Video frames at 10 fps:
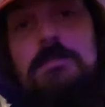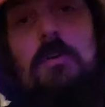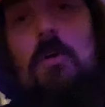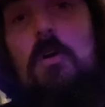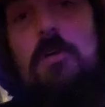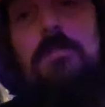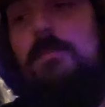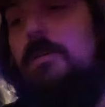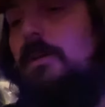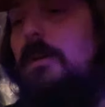It's hard.
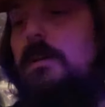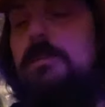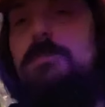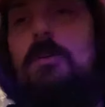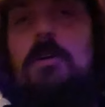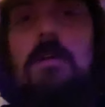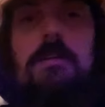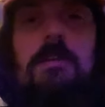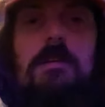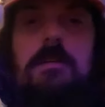I
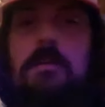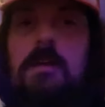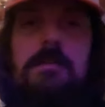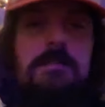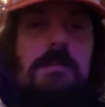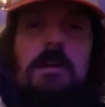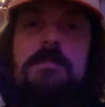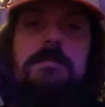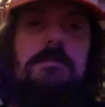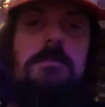can't just
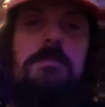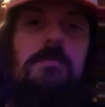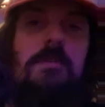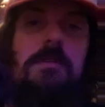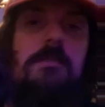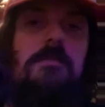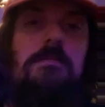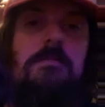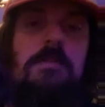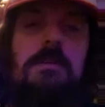constantly be
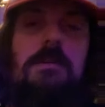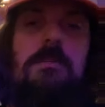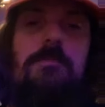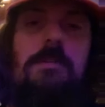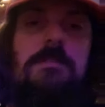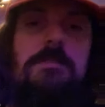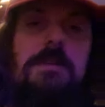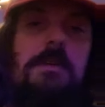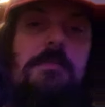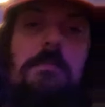fucking like a fucking
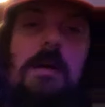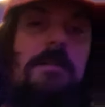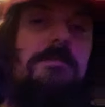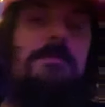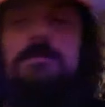slave to masks